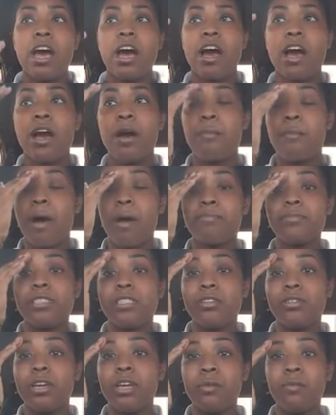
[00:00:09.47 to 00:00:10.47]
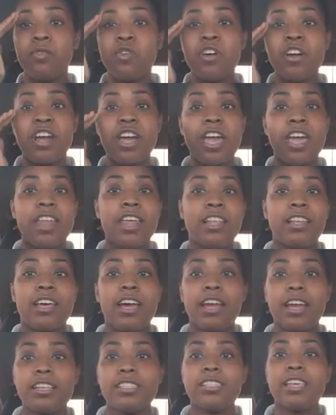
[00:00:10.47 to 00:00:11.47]
I'm still getting more in, and
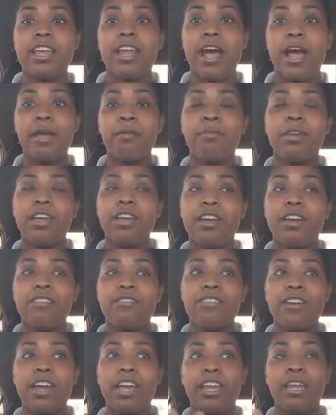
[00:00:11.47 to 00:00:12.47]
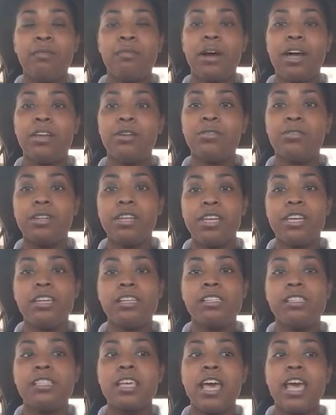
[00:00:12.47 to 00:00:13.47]
like I said, I'm here for anybody who
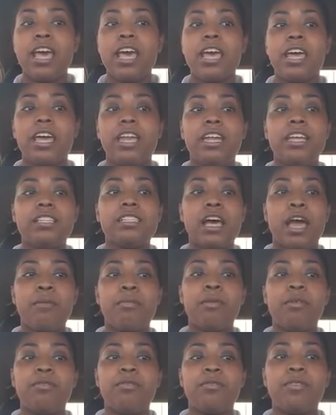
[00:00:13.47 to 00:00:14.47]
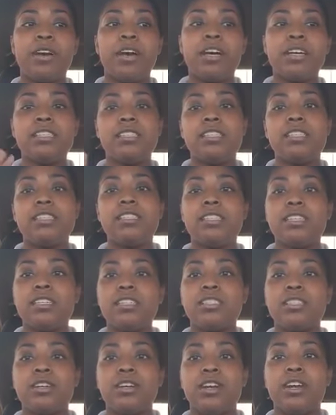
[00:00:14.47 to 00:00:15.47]
needs any type of
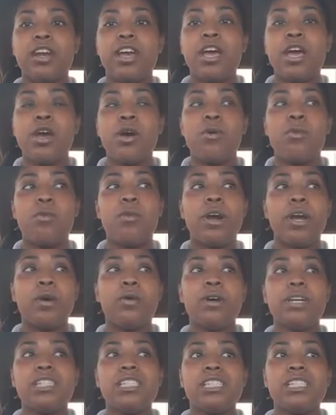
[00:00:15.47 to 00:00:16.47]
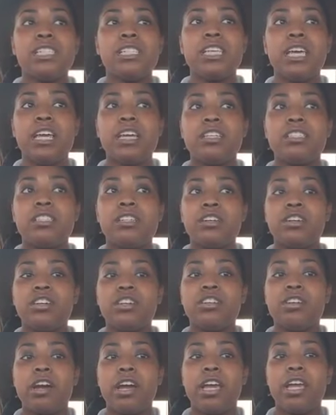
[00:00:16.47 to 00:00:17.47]
assistance or want questions
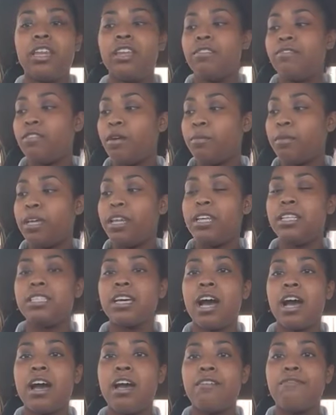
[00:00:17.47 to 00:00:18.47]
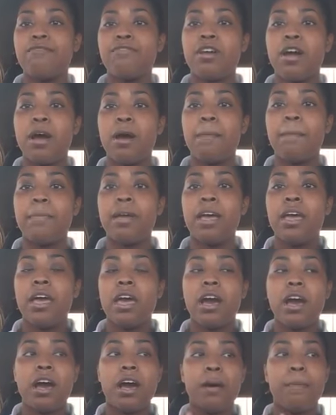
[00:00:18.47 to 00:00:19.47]
answered from any time, from
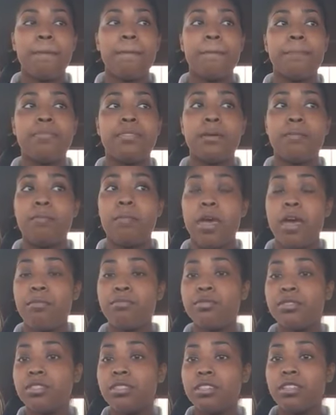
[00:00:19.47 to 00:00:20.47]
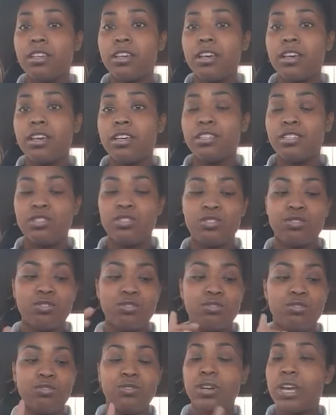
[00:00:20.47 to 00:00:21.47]
the MEPS
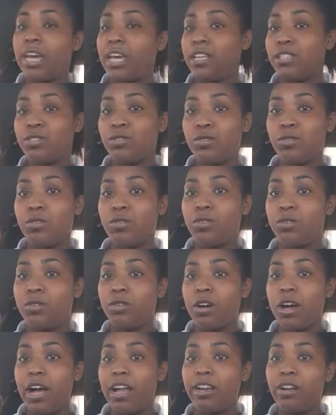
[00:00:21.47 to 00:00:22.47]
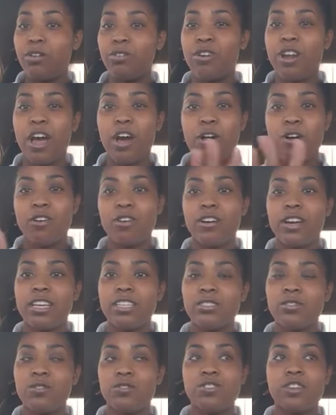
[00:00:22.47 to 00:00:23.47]
to A school. I know not all
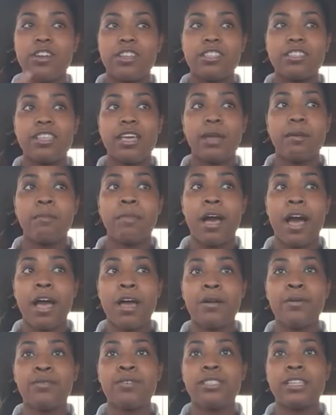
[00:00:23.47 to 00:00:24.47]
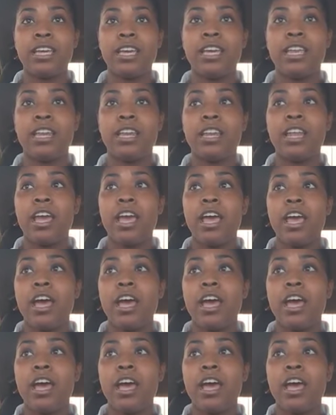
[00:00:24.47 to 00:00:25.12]
A schools are the same, but I was in